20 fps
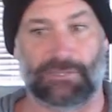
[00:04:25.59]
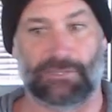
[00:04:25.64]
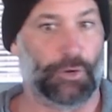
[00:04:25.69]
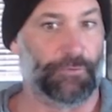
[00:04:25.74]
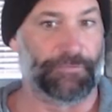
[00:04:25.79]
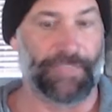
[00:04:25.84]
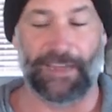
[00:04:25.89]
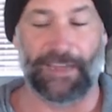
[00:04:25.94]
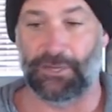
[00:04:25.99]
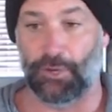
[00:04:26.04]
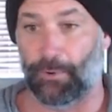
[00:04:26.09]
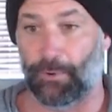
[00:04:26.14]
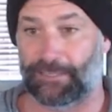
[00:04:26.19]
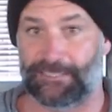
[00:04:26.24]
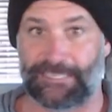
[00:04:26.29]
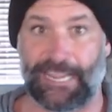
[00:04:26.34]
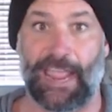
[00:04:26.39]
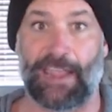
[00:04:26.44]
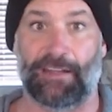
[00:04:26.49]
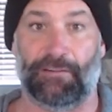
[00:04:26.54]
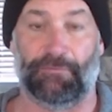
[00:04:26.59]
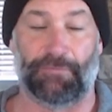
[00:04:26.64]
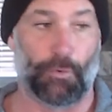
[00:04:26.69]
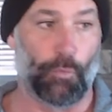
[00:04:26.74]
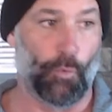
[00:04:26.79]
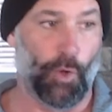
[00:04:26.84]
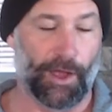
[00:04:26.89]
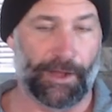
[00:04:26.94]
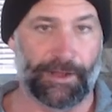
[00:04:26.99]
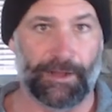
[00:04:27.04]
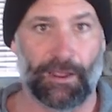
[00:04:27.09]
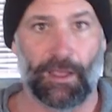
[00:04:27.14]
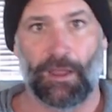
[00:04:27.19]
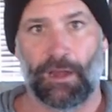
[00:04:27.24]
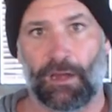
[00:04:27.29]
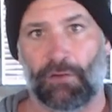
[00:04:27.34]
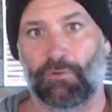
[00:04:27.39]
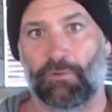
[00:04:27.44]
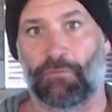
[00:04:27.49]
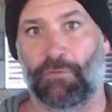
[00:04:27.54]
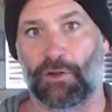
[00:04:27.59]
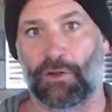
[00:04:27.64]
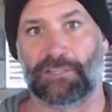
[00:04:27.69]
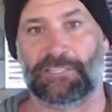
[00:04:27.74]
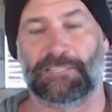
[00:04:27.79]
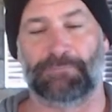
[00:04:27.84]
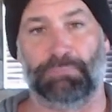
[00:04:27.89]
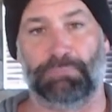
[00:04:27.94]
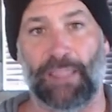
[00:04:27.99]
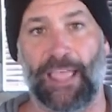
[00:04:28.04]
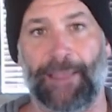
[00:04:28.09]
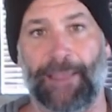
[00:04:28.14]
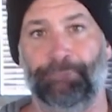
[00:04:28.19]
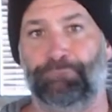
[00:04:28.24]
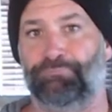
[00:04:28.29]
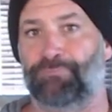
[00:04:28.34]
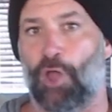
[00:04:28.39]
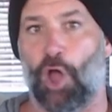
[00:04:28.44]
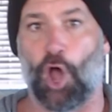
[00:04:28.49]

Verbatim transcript: So if they do a ten for one reverse split,